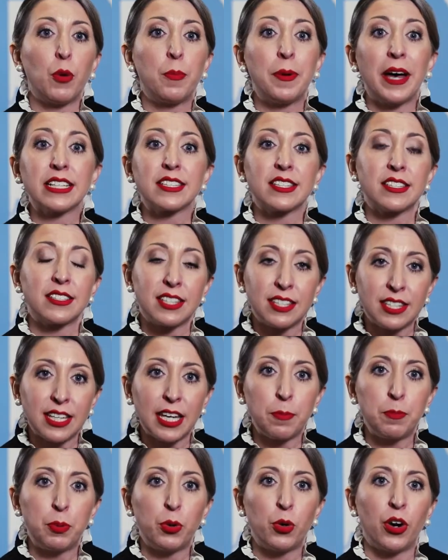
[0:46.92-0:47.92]
robust
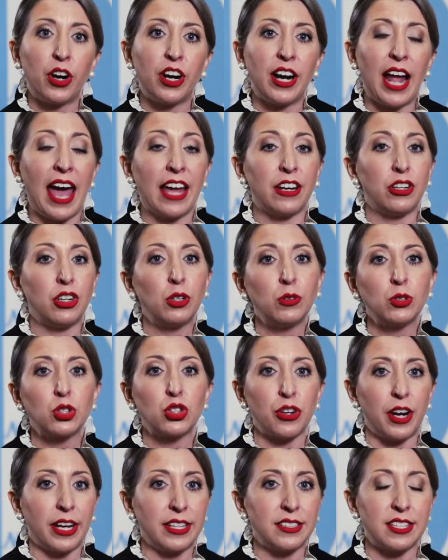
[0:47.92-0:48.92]
seaport, and new
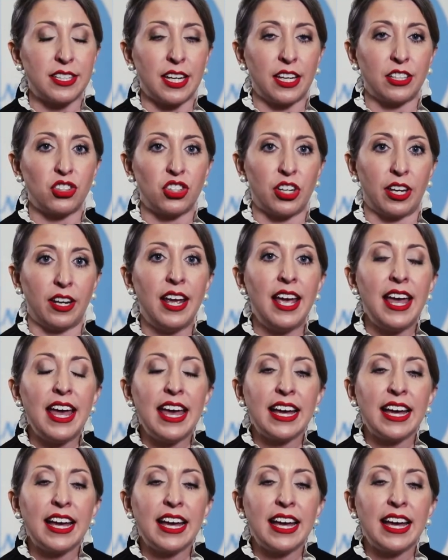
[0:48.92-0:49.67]
train station